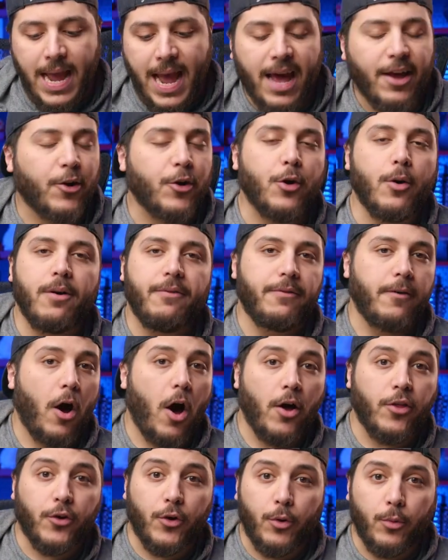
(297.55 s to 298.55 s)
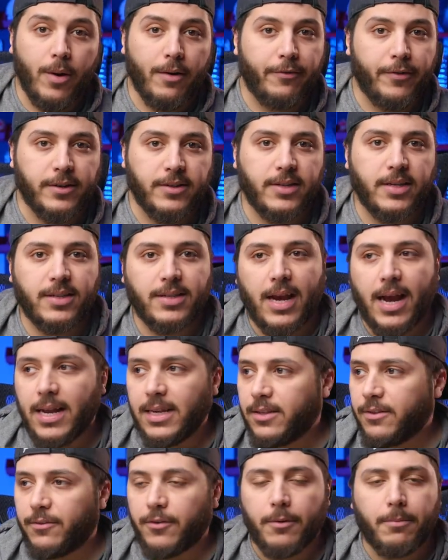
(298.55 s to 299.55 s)
I don't know if other reference
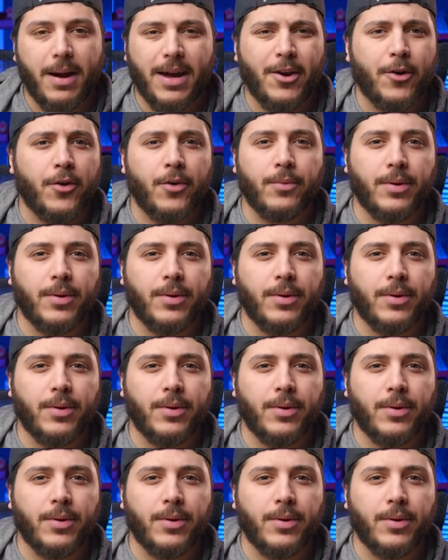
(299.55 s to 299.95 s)
designs from, I don't